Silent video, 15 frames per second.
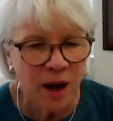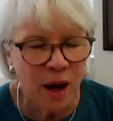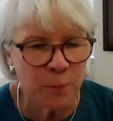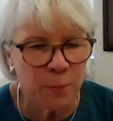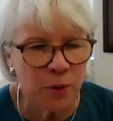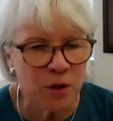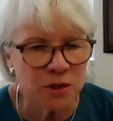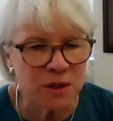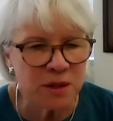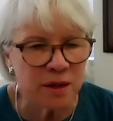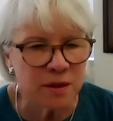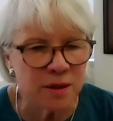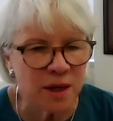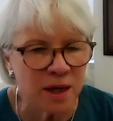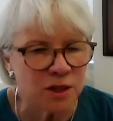a
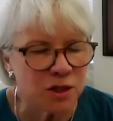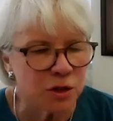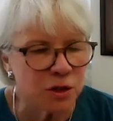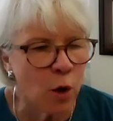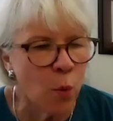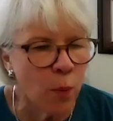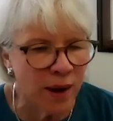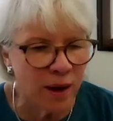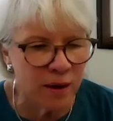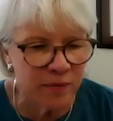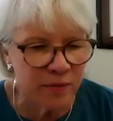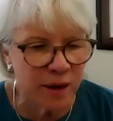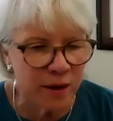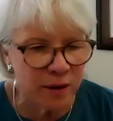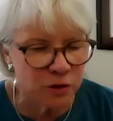person does so well
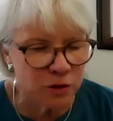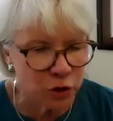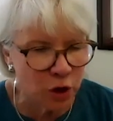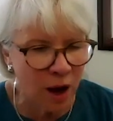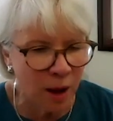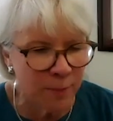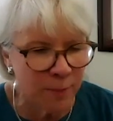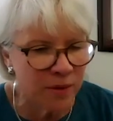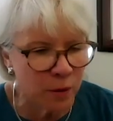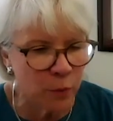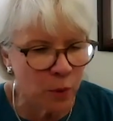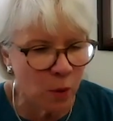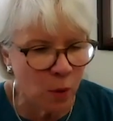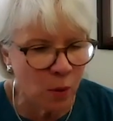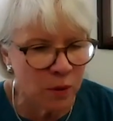in their job in their
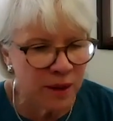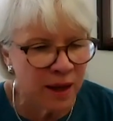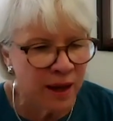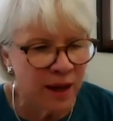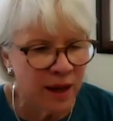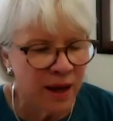role,